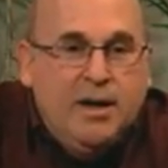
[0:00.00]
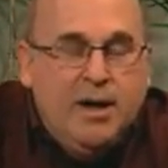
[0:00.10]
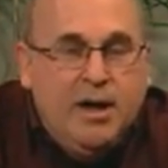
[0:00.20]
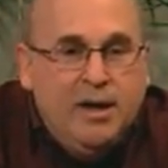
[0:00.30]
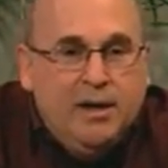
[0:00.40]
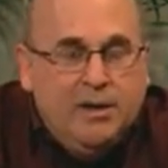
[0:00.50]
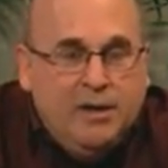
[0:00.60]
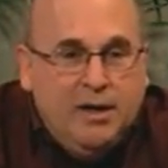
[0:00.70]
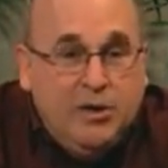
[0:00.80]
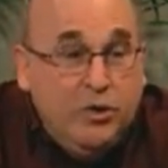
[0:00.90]
uh,
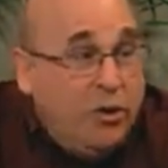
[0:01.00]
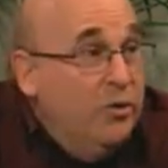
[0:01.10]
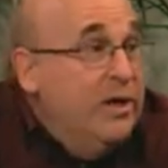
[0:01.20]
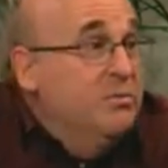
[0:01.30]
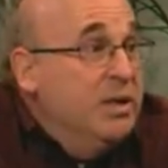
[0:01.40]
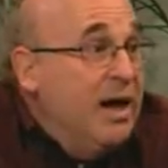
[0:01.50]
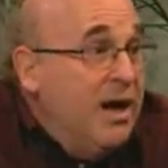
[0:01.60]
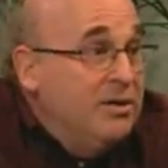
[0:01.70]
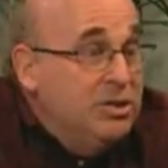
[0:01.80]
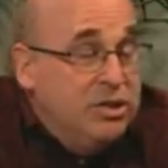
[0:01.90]
uh,
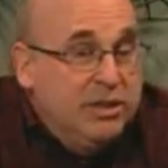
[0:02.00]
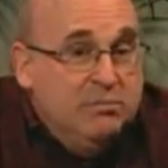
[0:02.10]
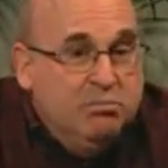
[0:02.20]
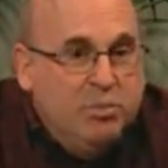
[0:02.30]
neuroimmunology,